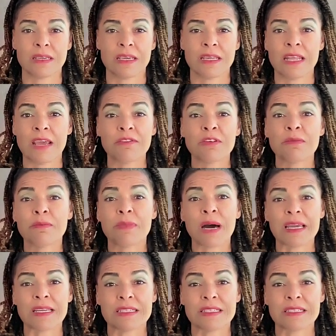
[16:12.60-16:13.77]
In every
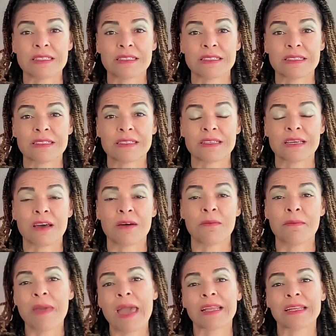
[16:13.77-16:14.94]
bite
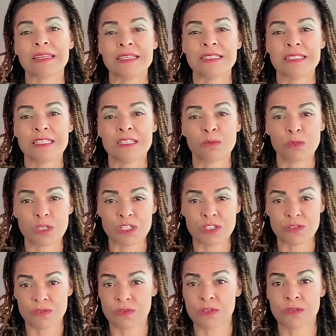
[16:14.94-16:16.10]
of magnesium-rich
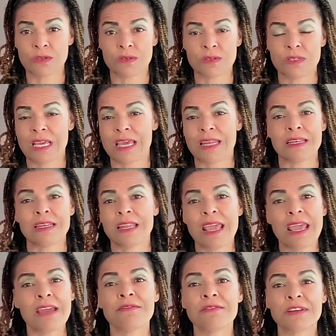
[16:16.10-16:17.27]
food and in
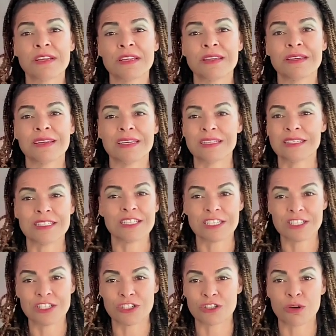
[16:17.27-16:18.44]
every
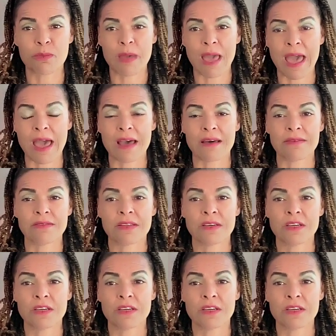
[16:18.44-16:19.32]
intentional bath,